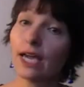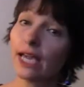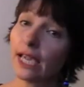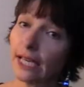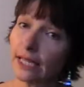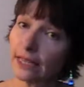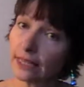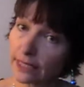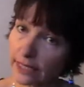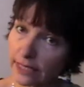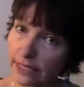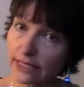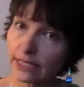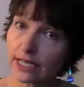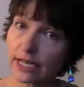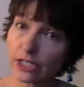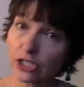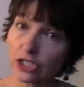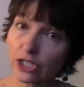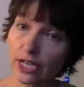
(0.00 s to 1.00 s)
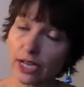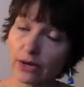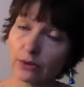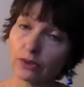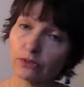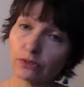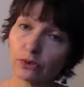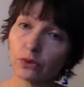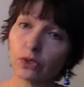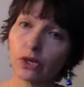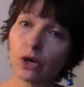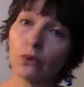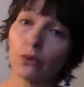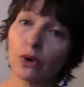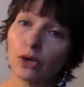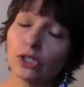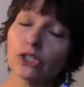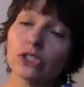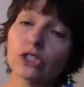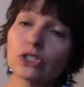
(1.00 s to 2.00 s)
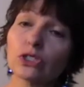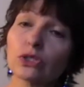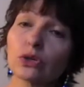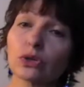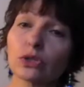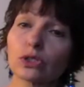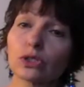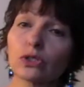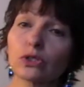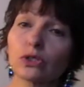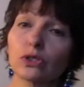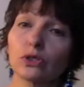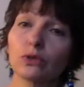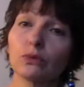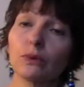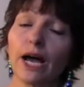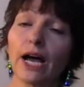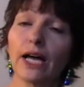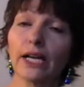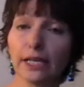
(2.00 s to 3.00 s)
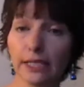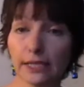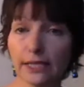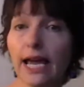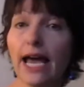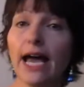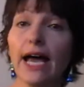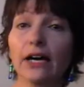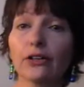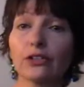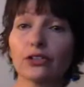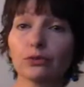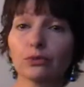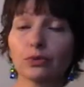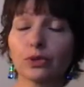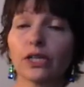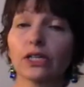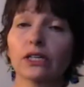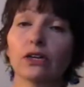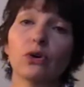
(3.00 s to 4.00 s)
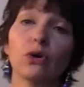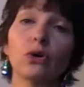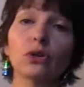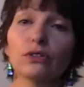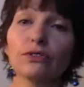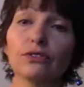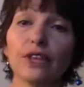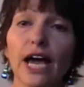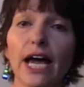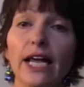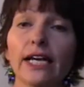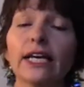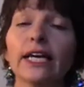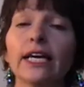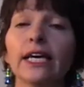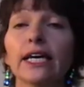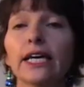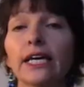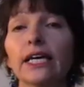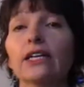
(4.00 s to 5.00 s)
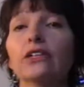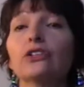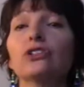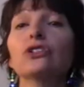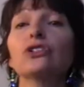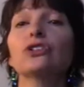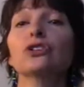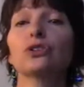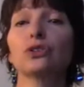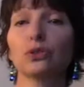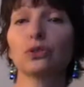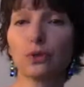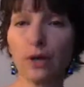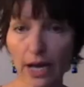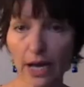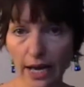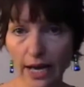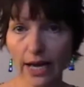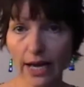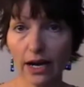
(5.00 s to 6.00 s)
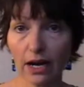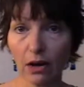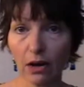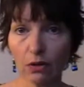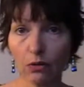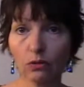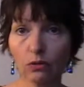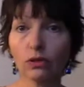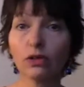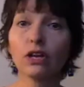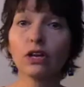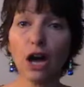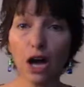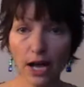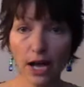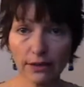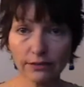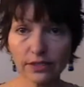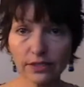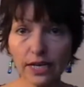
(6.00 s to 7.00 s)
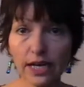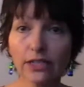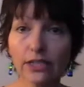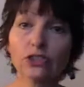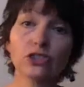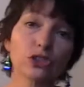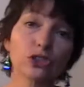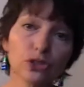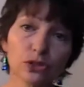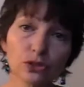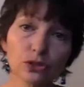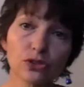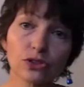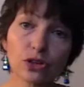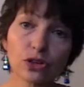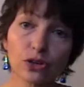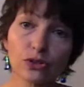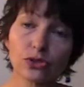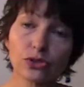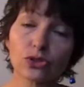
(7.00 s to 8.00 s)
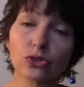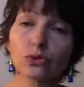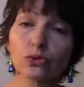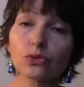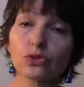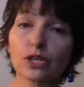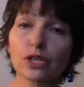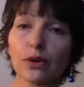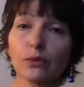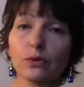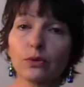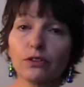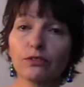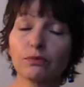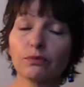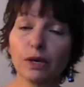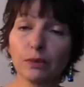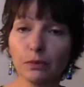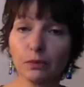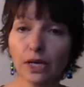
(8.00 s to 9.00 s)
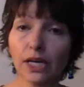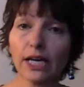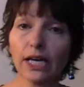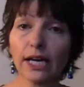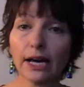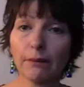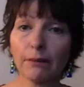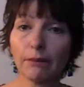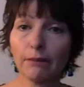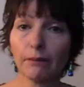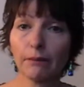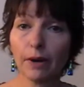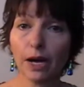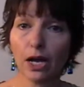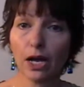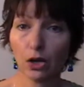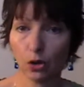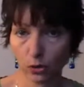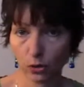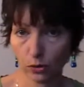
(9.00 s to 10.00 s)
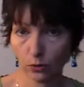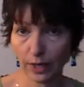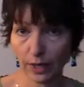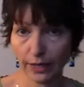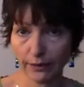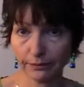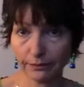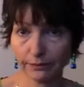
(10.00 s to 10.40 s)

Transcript: In this section, however, what I wanted to talk to you about is how to bring all of that into our lives and to use those tools that we've been picking up along the way.